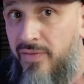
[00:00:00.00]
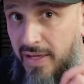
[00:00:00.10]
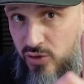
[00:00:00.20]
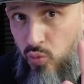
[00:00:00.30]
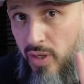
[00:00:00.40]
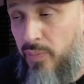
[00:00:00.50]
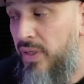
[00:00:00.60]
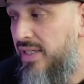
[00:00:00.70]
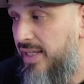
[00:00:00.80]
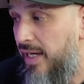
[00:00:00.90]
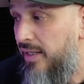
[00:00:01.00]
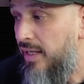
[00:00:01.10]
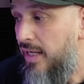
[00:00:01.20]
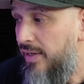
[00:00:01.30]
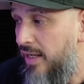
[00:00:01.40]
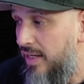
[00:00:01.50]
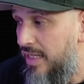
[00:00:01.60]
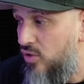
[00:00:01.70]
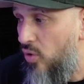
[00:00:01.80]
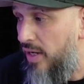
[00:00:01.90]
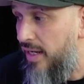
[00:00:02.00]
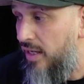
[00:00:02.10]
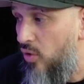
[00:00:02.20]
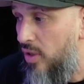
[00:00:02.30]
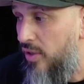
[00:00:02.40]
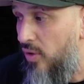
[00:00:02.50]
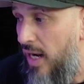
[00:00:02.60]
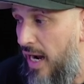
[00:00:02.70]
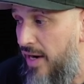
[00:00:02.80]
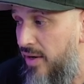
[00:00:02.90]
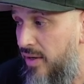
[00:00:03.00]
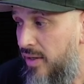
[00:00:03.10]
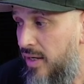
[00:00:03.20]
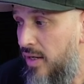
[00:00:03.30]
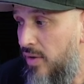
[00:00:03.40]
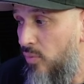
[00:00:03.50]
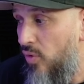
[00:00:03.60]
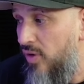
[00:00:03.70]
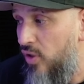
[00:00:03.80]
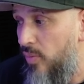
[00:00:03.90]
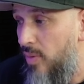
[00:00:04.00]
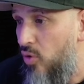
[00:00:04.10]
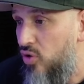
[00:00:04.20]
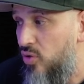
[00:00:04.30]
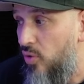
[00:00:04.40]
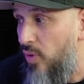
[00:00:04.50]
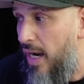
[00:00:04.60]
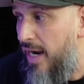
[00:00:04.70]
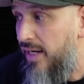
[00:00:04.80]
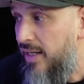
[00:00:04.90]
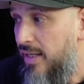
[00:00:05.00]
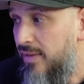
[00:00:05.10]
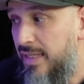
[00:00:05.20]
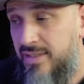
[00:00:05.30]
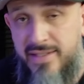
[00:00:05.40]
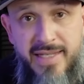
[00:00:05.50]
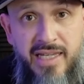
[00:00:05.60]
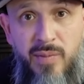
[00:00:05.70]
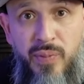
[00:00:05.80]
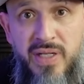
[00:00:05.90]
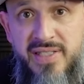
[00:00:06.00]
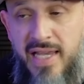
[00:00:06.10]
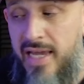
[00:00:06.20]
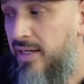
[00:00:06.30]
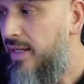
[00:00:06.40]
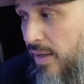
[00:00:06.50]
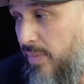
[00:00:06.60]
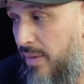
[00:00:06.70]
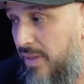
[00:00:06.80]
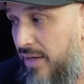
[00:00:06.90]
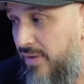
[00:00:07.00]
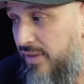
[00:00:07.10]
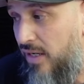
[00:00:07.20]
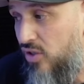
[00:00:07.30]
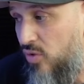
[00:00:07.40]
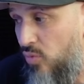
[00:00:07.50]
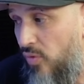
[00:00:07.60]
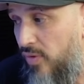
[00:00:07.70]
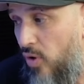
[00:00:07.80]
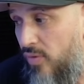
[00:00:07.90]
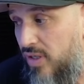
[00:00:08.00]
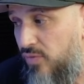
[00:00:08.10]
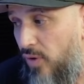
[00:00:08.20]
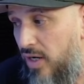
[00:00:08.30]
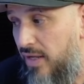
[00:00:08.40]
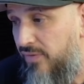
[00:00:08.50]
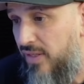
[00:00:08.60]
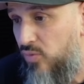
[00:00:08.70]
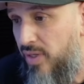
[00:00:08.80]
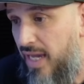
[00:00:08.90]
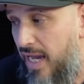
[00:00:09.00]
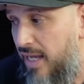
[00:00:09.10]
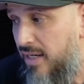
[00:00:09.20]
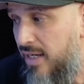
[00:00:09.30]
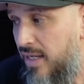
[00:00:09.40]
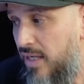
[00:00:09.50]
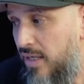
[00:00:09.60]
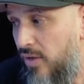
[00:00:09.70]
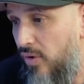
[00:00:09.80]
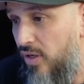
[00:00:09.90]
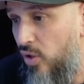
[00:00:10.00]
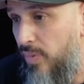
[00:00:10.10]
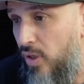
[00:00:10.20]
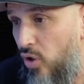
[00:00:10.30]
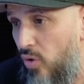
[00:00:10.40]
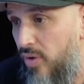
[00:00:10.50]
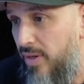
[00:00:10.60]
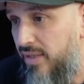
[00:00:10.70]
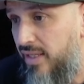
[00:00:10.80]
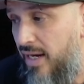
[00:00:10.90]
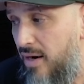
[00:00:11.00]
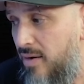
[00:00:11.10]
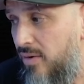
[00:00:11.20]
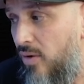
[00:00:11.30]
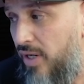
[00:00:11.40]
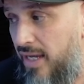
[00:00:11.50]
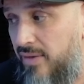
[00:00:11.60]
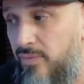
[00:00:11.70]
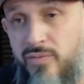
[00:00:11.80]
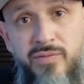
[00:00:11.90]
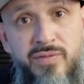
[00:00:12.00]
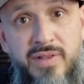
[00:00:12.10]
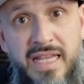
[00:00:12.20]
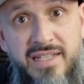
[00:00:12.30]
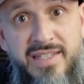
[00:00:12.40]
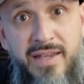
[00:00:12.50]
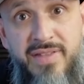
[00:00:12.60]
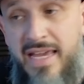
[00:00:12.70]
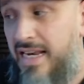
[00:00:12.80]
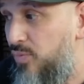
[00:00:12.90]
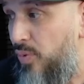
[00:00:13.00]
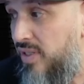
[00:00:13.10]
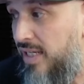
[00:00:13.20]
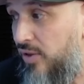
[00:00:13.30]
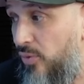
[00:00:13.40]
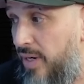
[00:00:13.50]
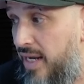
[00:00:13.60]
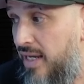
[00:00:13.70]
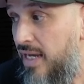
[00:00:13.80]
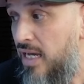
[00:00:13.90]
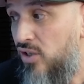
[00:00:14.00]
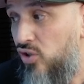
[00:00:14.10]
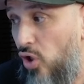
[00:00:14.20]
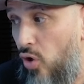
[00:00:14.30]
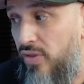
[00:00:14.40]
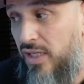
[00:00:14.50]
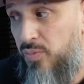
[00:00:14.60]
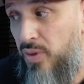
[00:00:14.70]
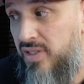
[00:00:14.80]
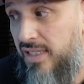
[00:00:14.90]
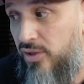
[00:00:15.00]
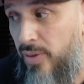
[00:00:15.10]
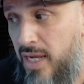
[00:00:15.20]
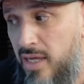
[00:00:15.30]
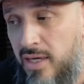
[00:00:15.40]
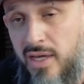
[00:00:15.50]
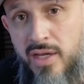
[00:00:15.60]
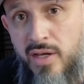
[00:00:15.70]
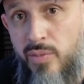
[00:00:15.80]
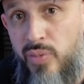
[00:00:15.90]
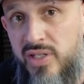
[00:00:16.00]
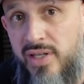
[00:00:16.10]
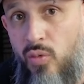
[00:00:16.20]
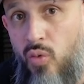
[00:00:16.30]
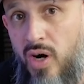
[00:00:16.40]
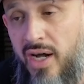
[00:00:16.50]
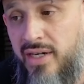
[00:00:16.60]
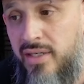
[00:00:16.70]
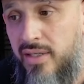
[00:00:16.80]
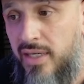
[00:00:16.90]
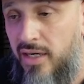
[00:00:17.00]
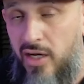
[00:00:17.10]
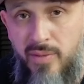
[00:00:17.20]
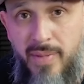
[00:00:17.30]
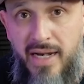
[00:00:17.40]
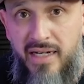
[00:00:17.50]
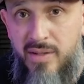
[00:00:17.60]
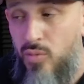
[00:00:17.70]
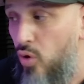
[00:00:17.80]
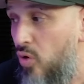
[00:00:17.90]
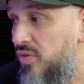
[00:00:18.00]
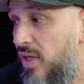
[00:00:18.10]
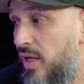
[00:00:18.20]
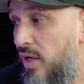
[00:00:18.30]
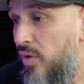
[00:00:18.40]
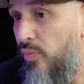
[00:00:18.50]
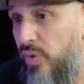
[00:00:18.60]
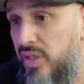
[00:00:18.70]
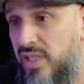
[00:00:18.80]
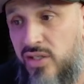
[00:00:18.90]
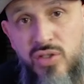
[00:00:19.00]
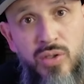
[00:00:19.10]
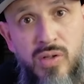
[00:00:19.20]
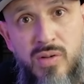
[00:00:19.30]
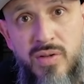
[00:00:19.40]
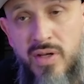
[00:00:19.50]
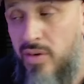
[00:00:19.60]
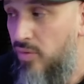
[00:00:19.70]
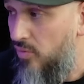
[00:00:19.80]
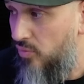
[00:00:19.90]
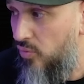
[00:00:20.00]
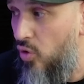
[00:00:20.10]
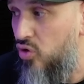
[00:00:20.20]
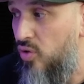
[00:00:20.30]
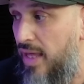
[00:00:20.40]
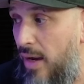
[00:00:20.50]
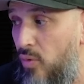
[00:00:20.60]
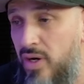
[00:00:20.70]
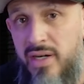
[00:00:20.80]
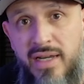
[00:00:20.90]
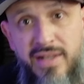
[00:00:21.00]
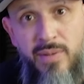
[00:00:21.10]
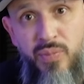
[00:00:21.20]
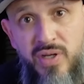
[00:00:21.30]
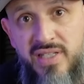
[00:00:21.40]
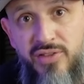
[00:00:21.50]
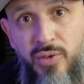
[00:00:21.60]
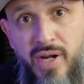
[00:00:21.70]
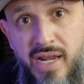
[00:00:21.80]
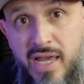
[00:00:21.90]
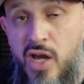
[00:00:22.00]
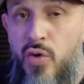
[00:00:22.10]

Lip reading: That's one preset. Now let's go ahead and go a little higher, move a little bit more to the right. That's the second preset, and maybe leave it there. Just move it over as far left as we can, or a little bit lower right there. Okay, let's save that as preset 3. So that's preset 3, preset 1, it automatically moves. Preset 2 goes to that one, and then preset 3.